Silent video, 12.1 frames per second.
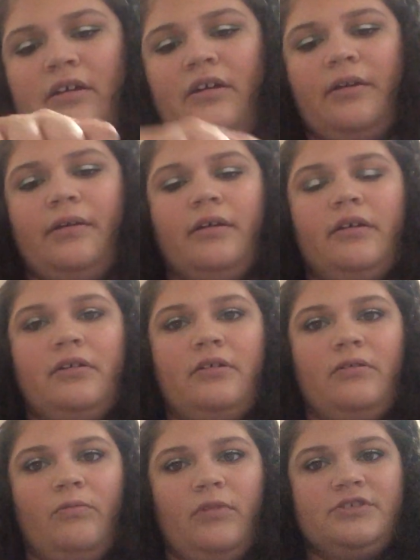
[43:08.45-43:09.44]
I
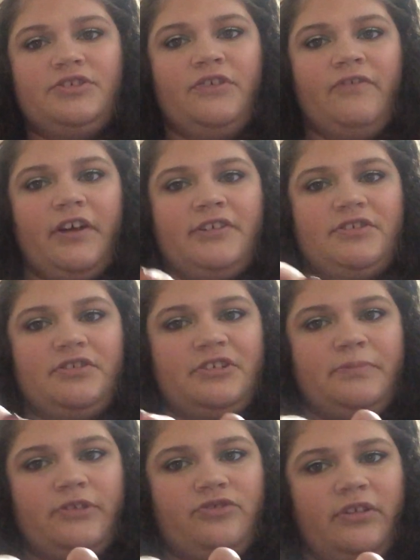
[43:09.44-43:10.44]
want to very soon,
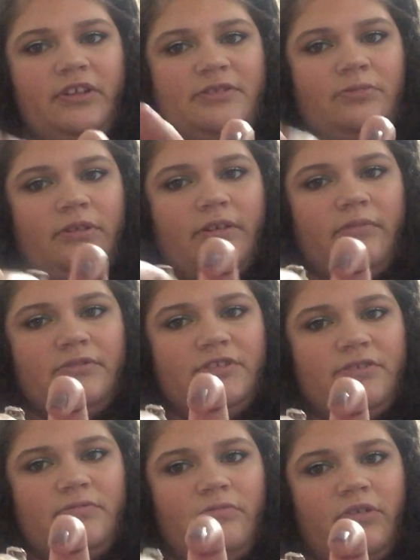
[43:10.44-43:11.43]
especially this one. That
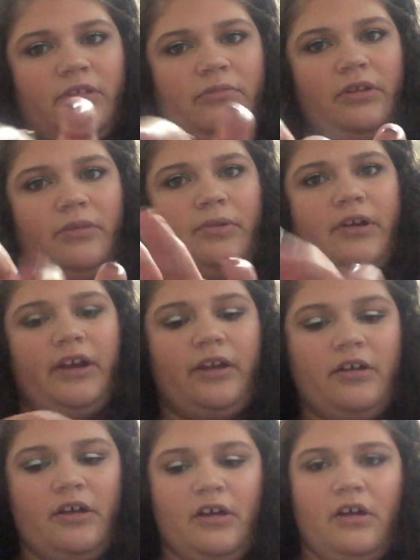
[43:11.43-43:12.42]
one's really, really pretty.
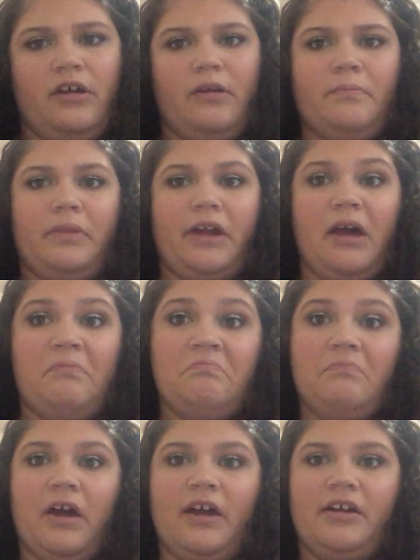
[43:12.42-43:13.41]
But yeah,
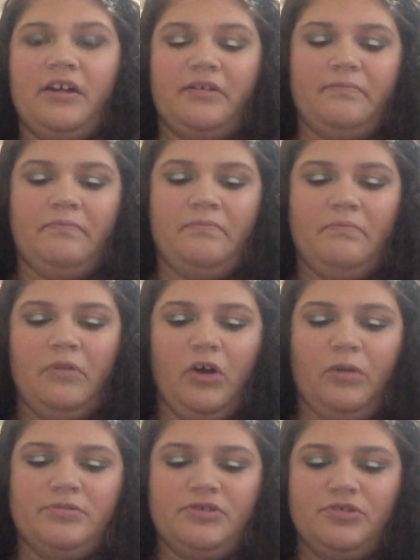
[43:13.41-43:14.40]
I
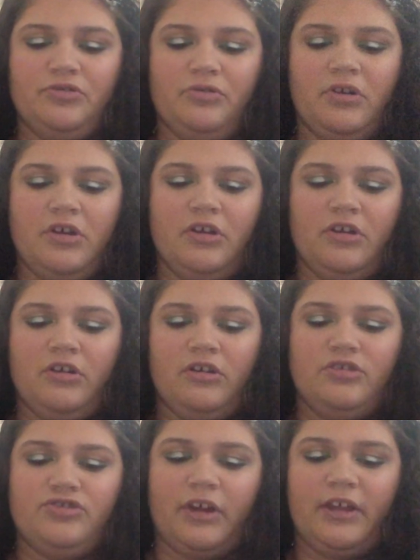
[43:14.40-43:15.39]
hope to
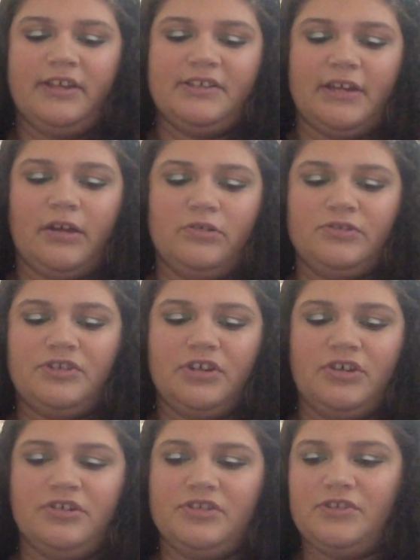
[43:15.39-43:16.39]
try these out
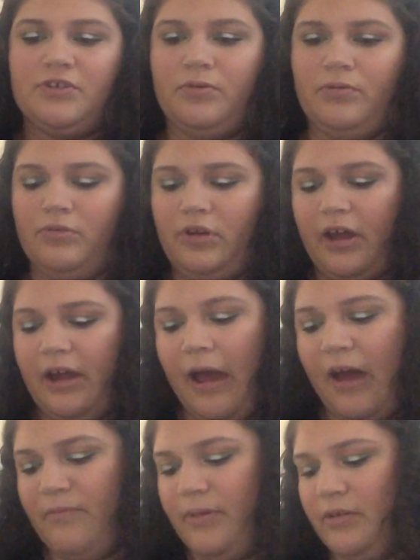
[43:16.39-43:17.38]
soon. I
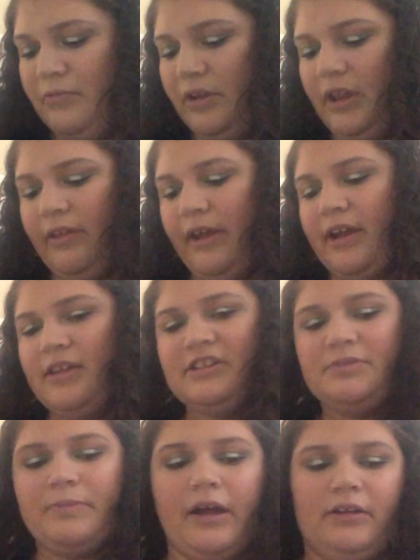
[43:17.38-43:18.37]
have been really liking
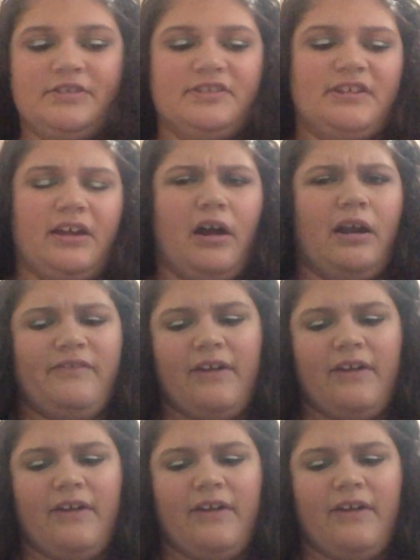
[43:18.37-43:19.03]
this palette since I got it.